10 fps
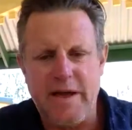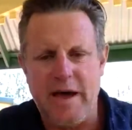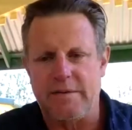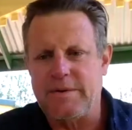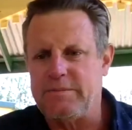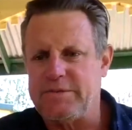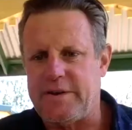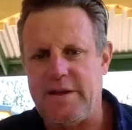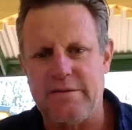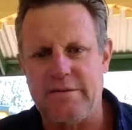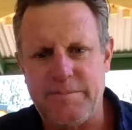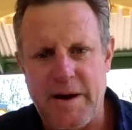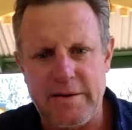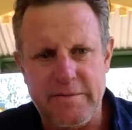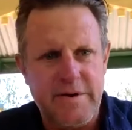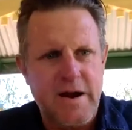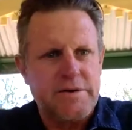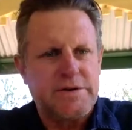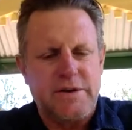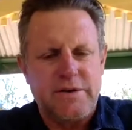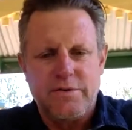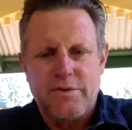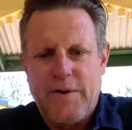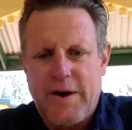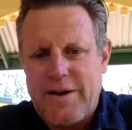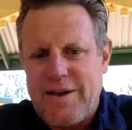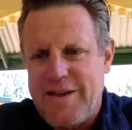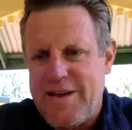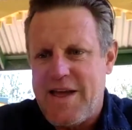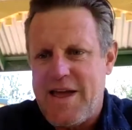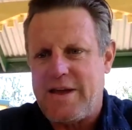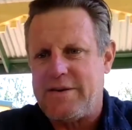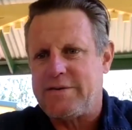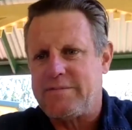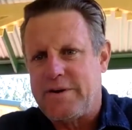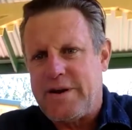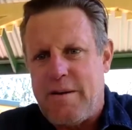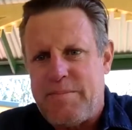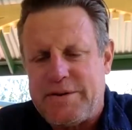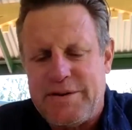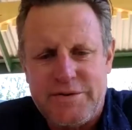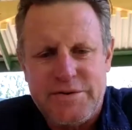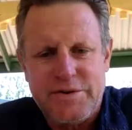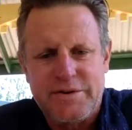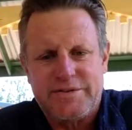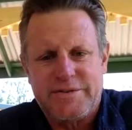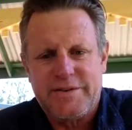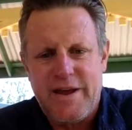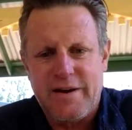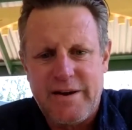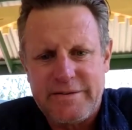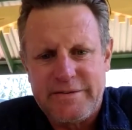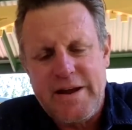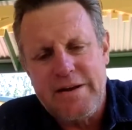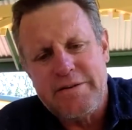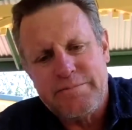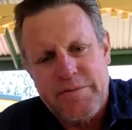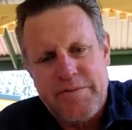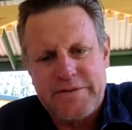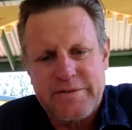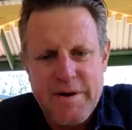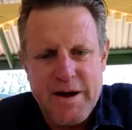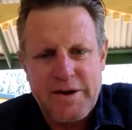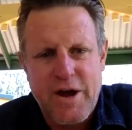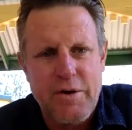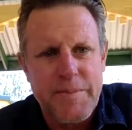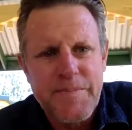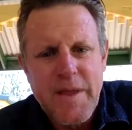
Adam Gibson here as part of Nourishing Norfolk, and I'm very happy to introduce our guest today, is Professor Marc Cohen.